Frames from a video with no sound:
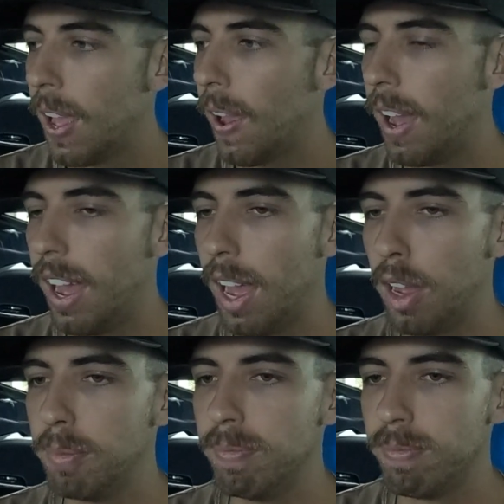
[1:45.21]

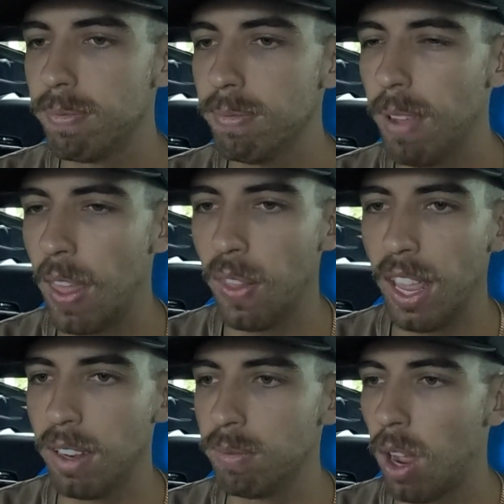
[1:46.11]
and
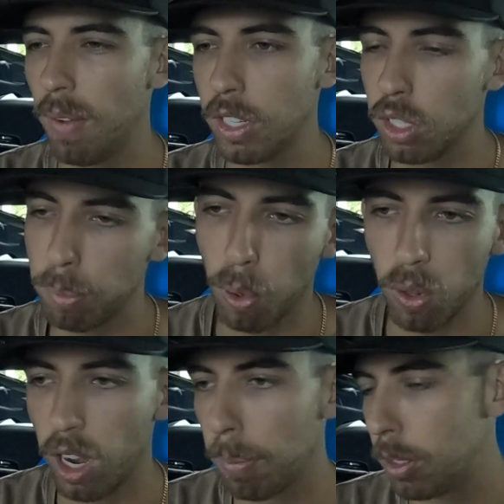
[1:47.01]
then obviously
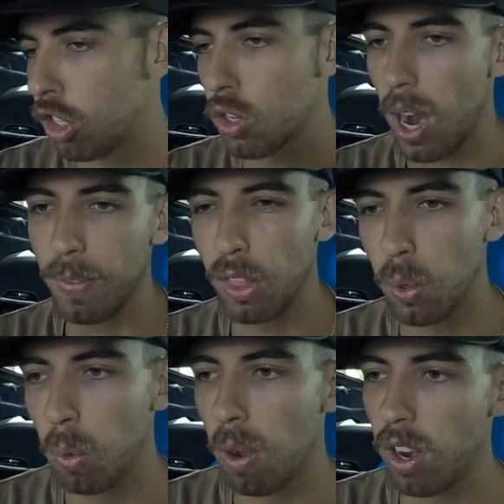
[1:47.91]
pulling up and just driving
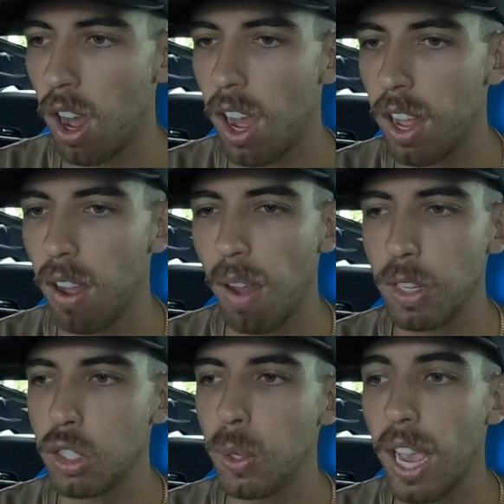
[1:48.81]
through and whatnot.
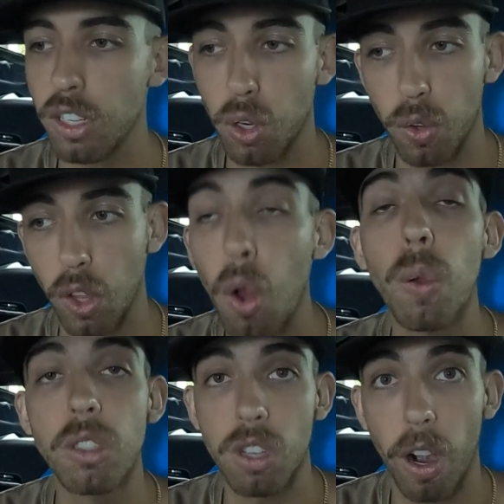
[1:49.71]
Obviously you guys heard the
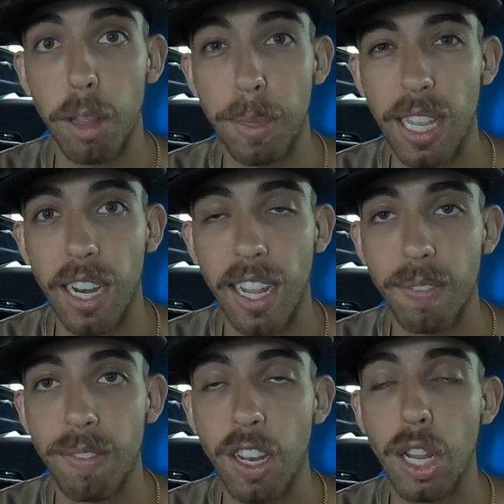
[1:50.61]
cold start at the
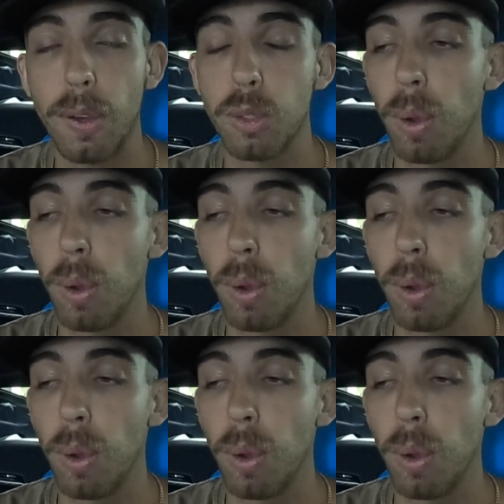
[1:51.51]
beginning of the video as